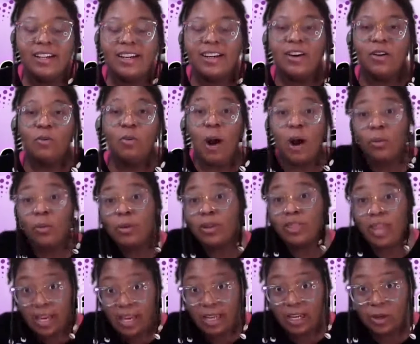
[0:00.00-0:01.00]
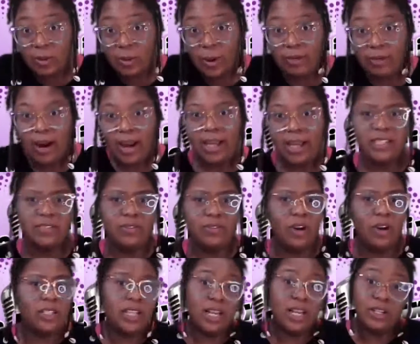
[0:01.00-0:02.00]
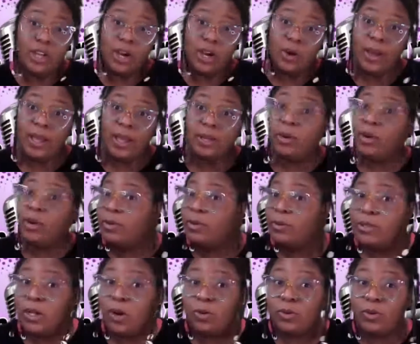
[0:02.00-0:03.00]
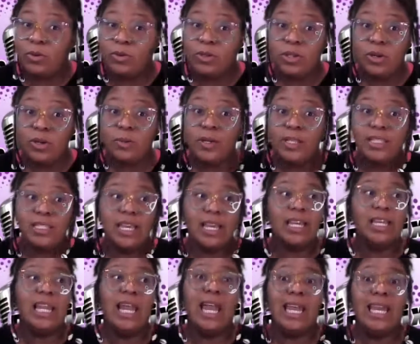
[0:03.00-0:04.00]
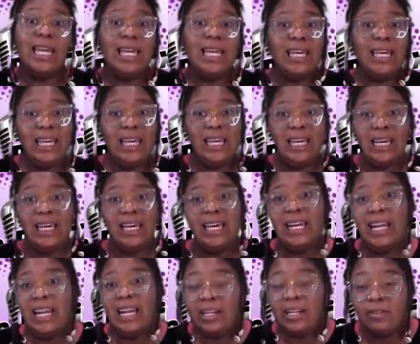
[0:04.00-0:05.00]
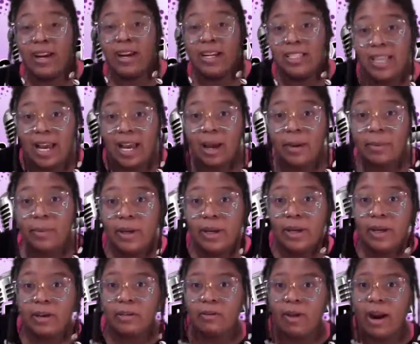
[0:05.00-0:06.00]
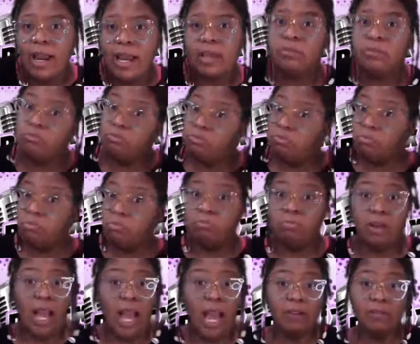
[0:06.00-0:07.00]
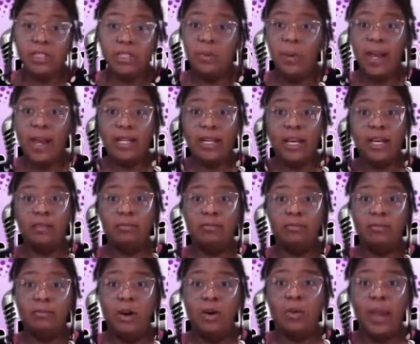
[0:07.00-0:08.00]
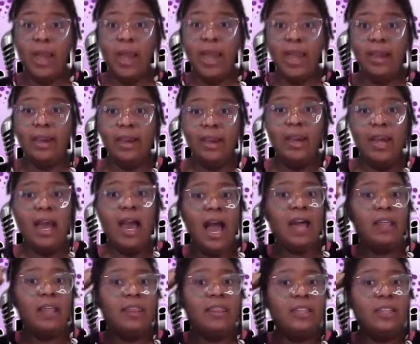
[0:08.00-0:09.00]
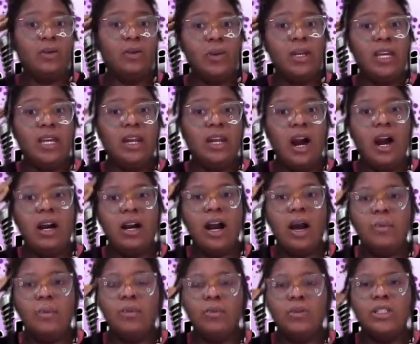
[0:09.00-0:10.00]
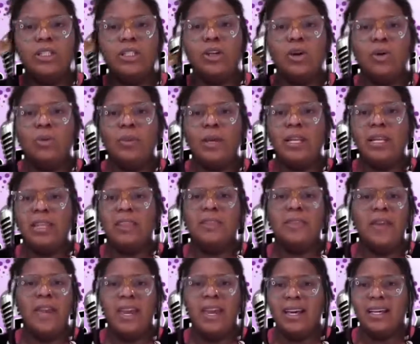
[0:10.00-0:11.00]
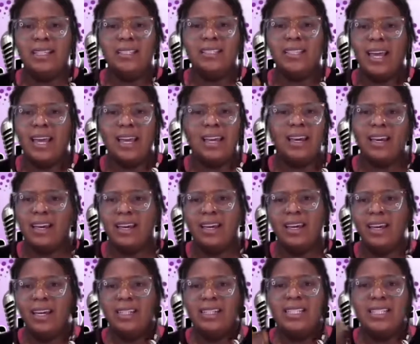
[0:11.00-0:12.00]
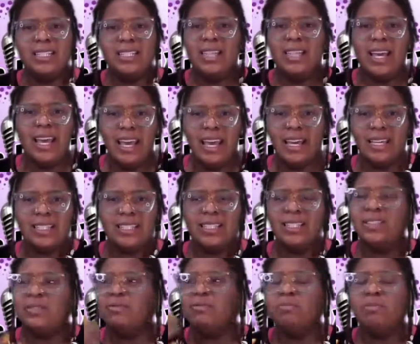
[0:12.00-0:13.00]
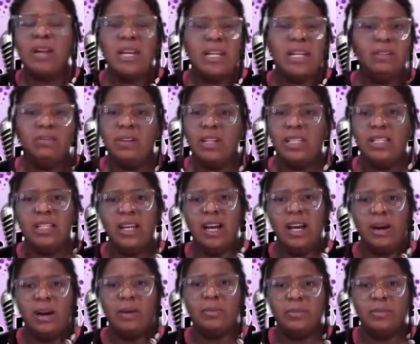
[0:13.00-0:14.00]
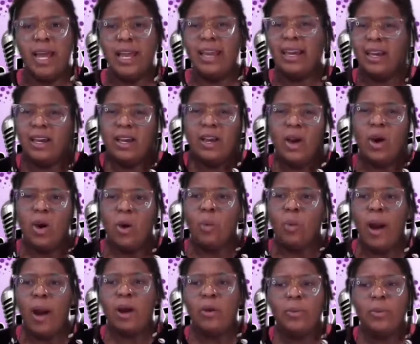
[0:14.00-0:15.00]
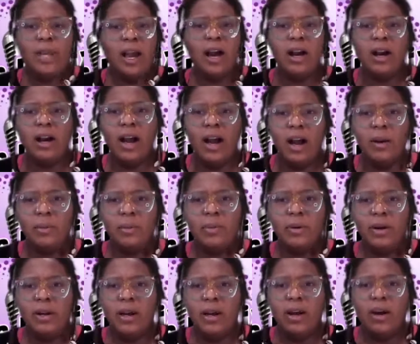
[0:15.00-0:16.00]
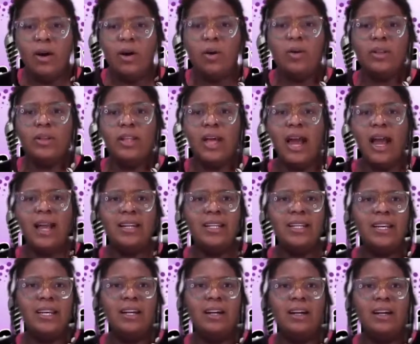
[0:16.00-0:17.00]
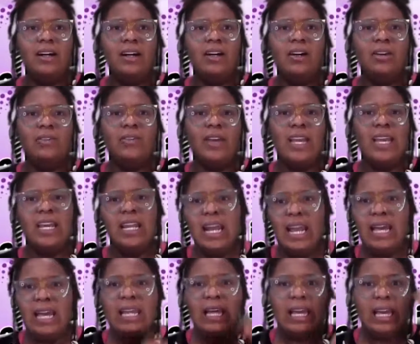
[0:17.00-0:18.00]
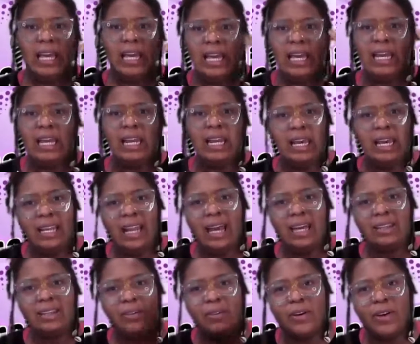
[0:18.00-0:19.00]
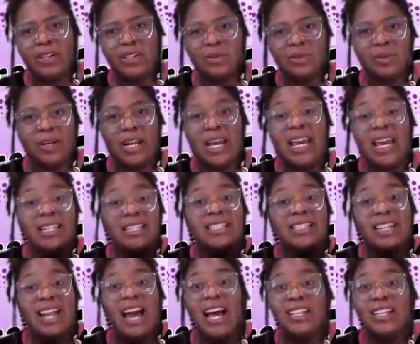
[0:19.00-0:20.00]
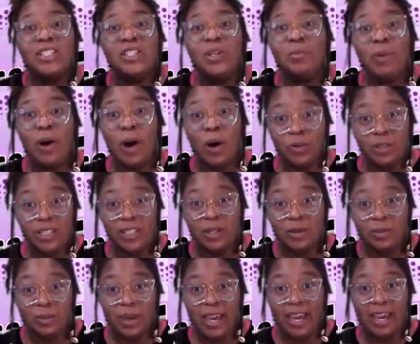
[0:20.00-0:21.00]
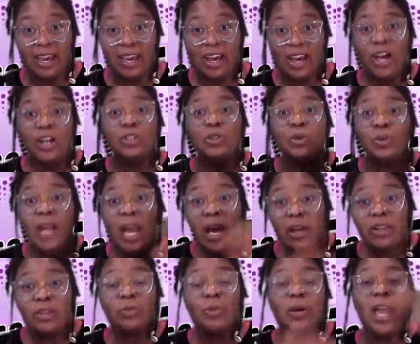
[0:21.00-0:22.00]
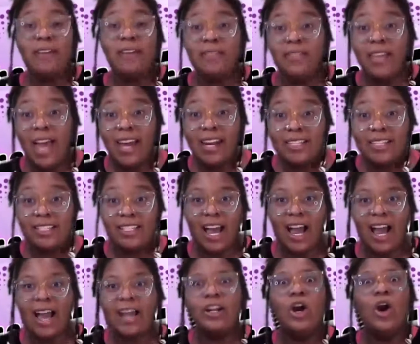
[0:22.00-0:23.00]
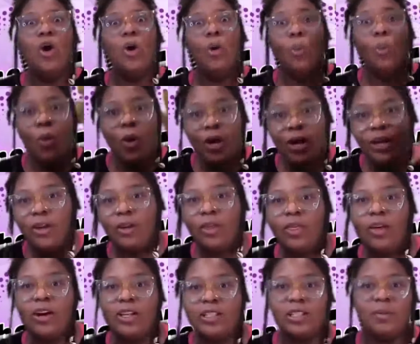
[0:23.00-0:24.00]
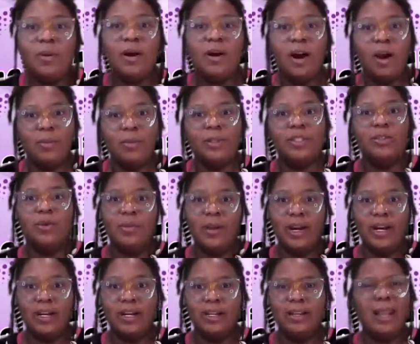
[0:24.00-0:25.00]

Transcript: Why would they anyway, right? As far as I know, Eddie Murphy was holding on to it, saying like, it ain't the right time, right? I respect it. Okay. I think that we get hung up on so many things, like just things. It's really, really dumb. Like, why are we hung up on the idea of it ain't like the first one? It's not supposed to be. So now that we have that aside, what are your thoughts about Coming to America?